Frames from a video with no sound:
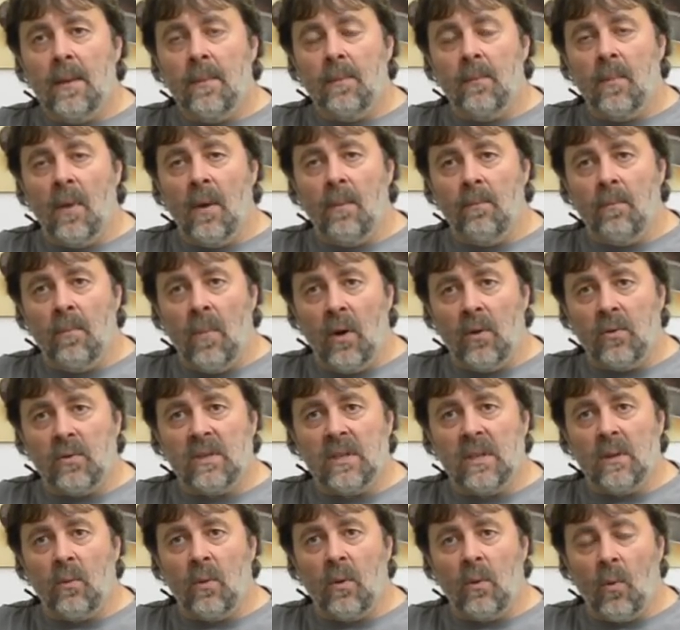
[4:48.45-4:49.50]

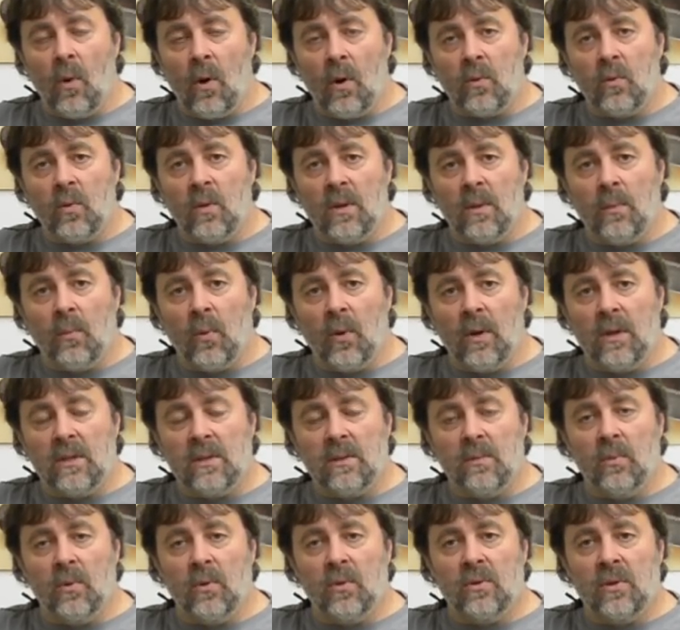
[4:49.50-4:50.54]
mostly we worked with the
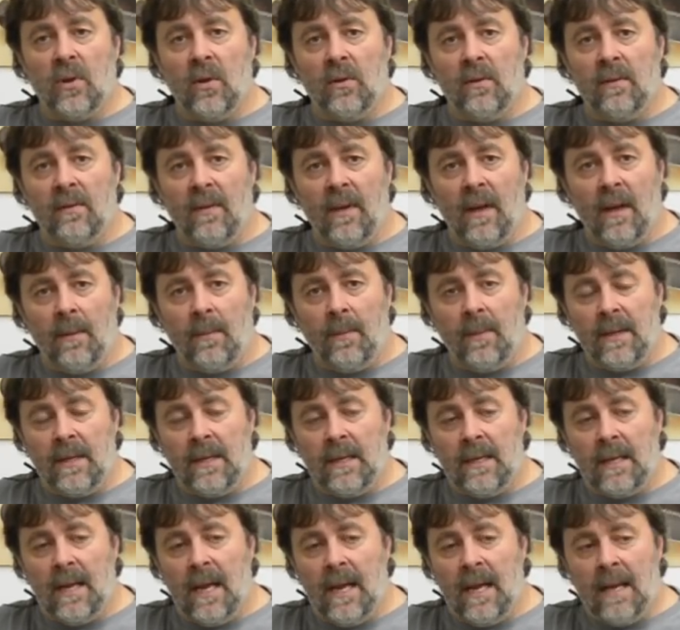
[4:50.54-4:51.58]
principals on
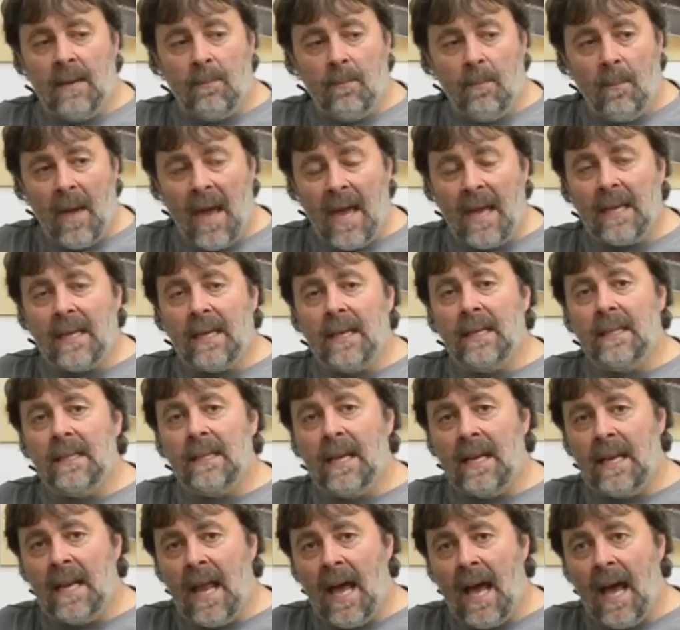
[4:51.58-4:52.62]
developing and making the
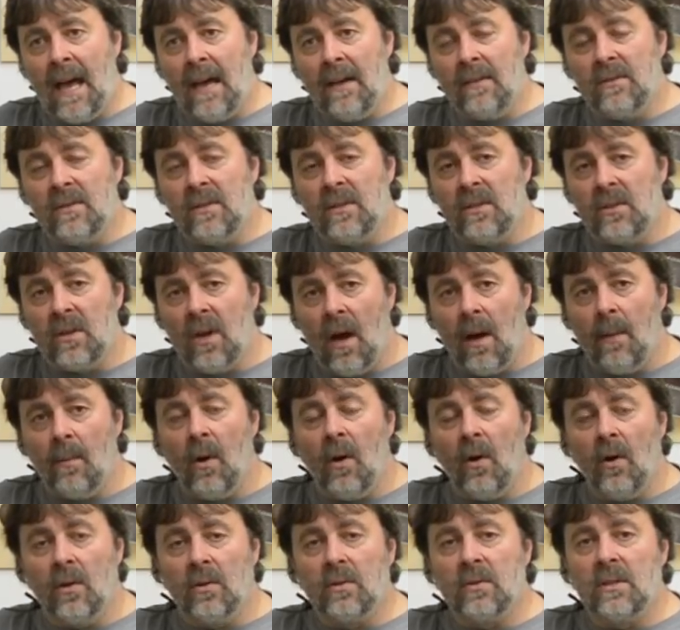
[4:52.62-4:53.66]
knives and
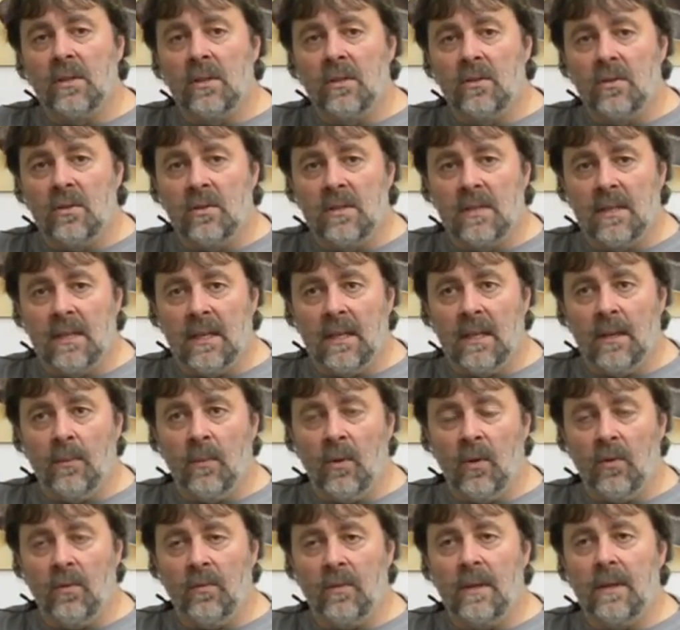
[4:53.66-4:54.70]
tomahawks that you see in the
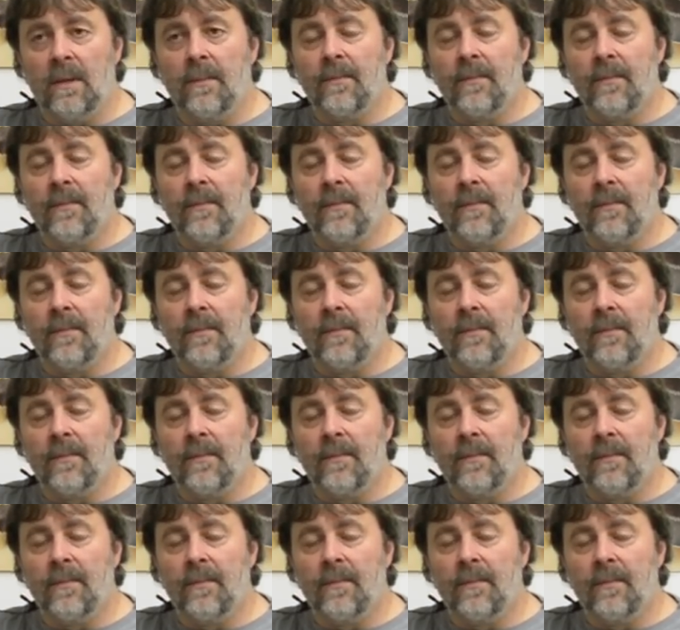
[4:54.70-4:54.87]
movie.